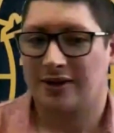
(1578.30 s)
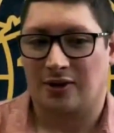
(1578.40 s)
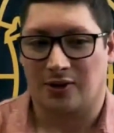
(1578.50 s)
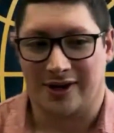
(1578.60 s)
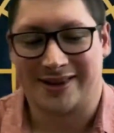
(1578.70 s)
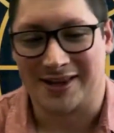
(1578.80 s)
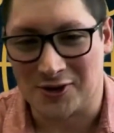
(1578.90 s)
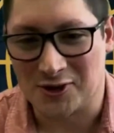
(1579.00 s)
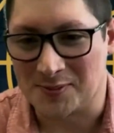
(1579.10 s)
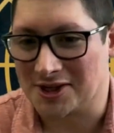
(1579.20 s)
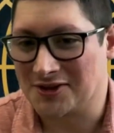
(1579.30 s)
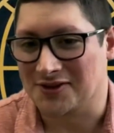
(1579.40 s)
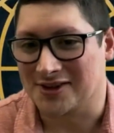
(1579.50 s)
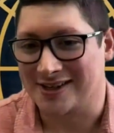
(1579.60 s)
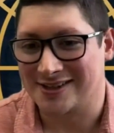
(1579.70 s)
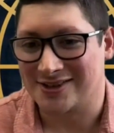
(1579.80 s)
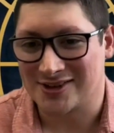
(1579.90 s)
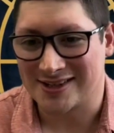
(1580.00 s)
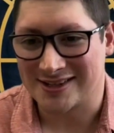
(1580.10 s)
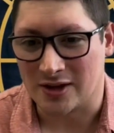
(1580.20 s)
Jorge, thank you so much for
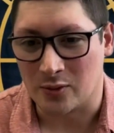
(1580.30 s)
talking today.